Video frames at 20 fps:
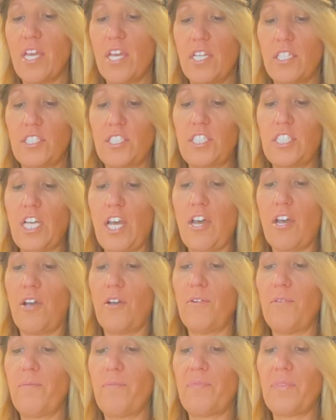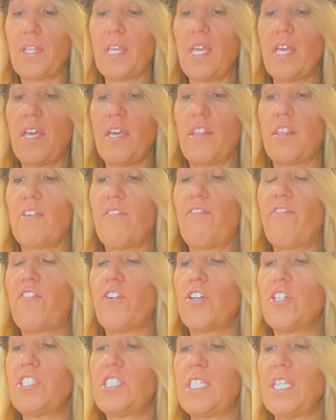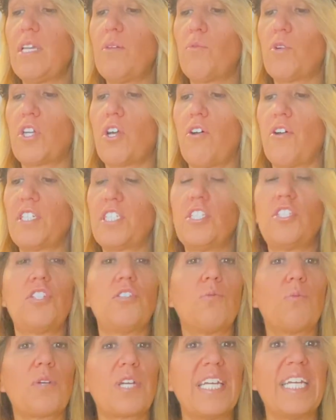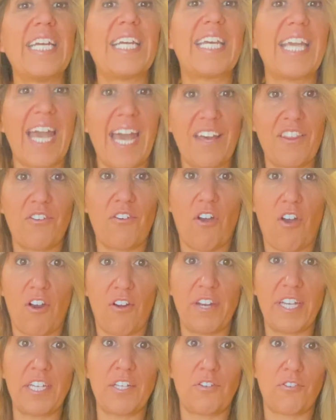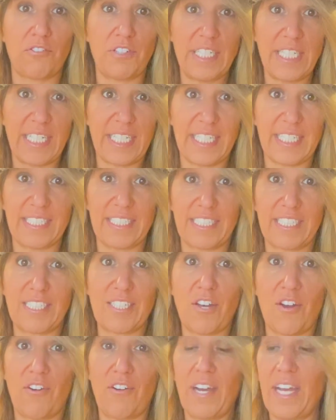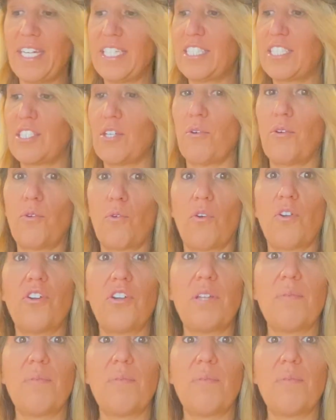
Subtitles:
So, the first thing we're going to do, we're going to gather our ingredients, all right? So in order to